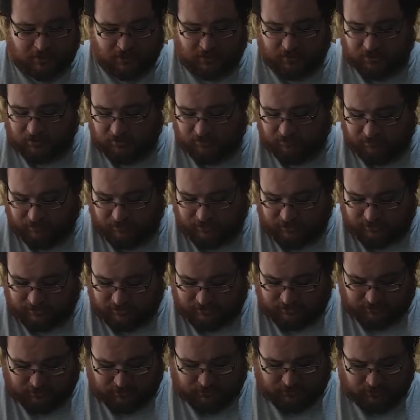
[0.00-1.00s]

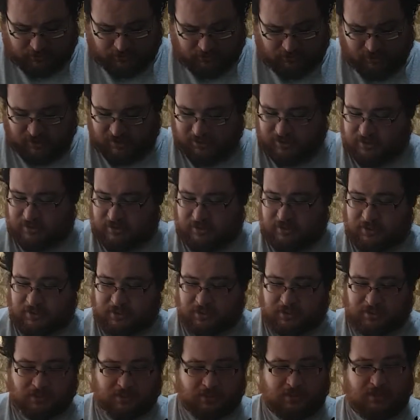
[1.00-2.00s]
but you do get to
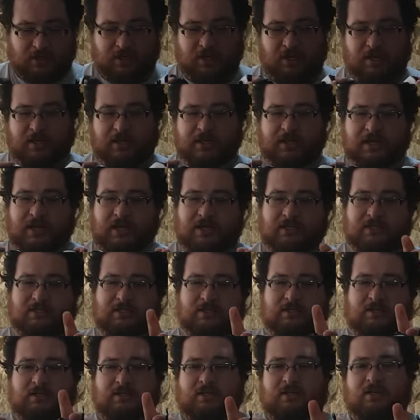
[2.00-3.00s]
see that